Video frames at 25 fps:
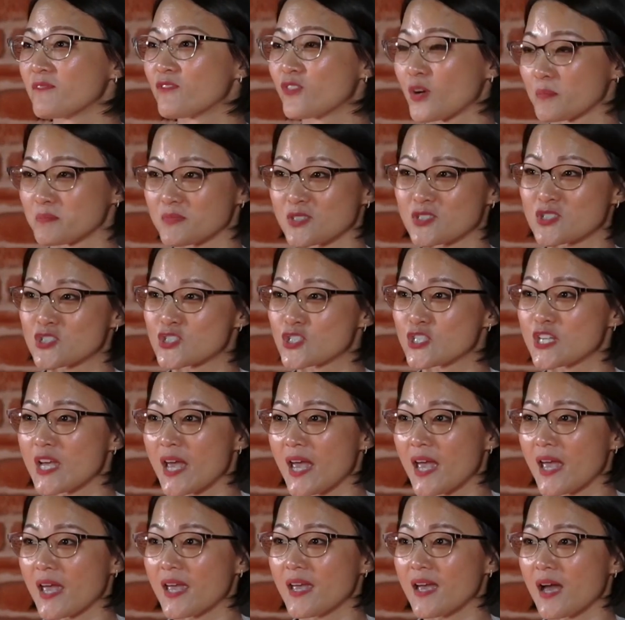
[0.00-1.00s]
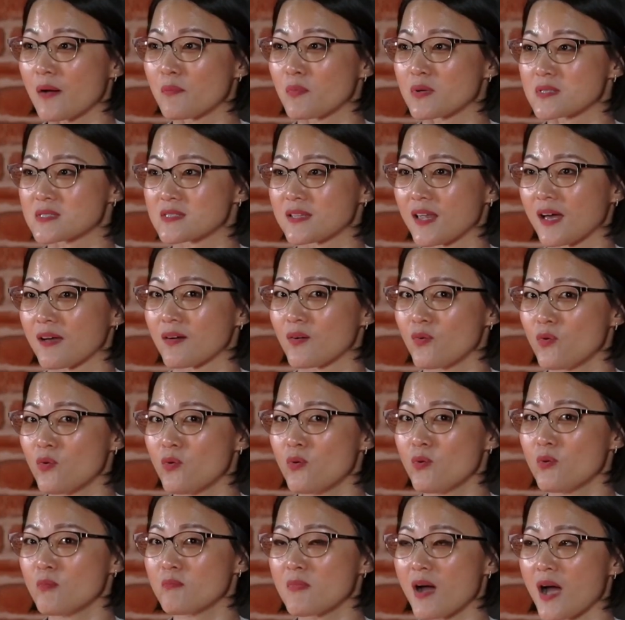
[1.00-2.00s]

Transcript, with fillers: from the GA and was oh like, oh gosh.